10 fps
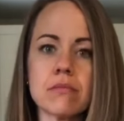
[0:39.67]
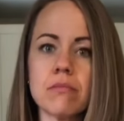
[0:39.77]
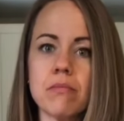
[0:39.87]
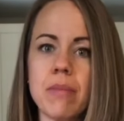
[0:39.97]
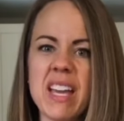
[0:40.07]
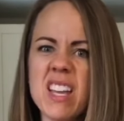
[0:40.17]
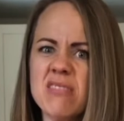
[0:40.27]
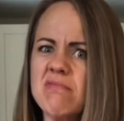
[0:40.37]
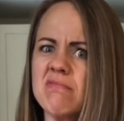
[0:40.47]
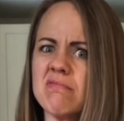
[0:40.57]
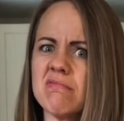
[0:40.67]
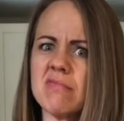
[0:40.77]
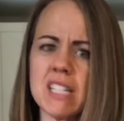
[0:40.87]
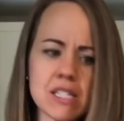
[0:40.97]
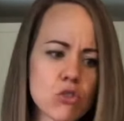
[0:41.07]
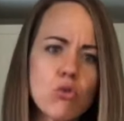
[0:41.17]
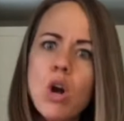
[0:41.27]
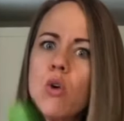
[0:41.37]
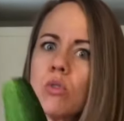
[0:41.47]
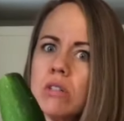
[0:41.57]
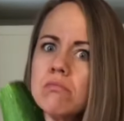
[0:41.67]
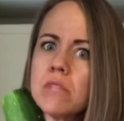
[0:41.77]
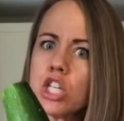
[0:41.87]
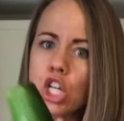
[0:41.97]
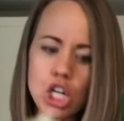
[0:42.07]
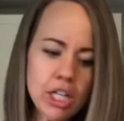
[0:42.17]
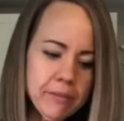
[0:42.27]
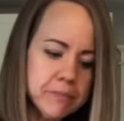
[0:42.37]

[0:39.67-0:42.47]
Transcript: big, this grown, mature.